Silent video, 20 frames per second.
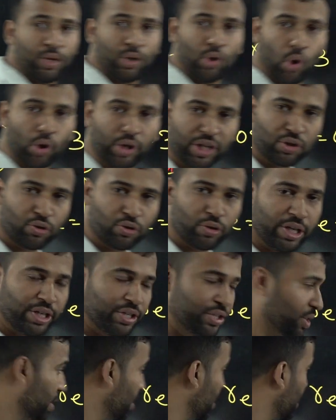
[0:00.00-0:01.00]
Okay
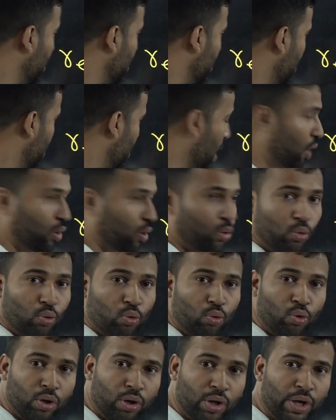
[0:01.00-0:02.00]
students,
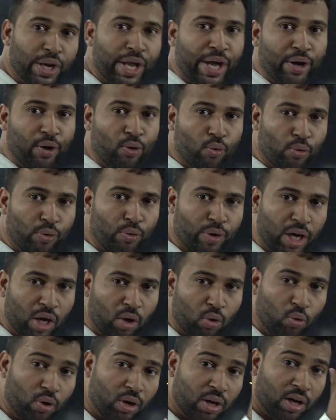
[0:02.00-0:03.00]
now
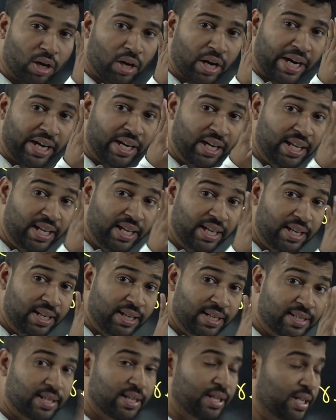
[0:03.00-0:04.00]
kindly
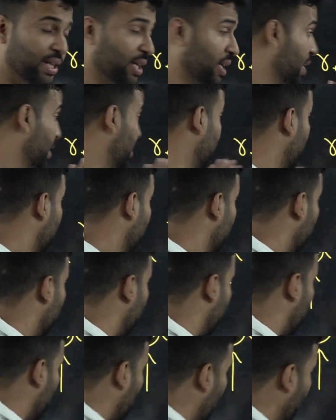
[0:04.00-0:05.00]
listen here.
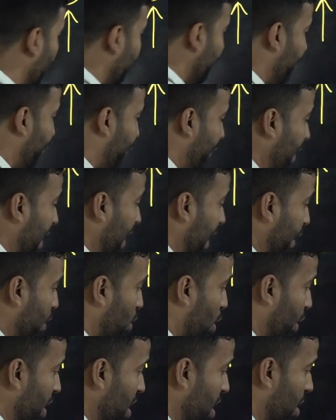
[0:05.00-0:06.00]
Now if we are
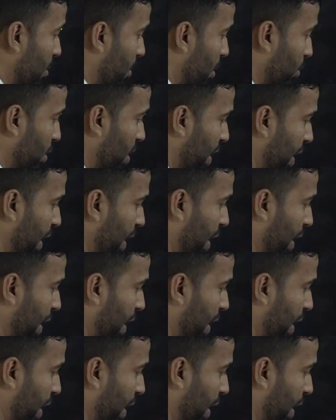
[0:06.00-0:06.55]
talking about the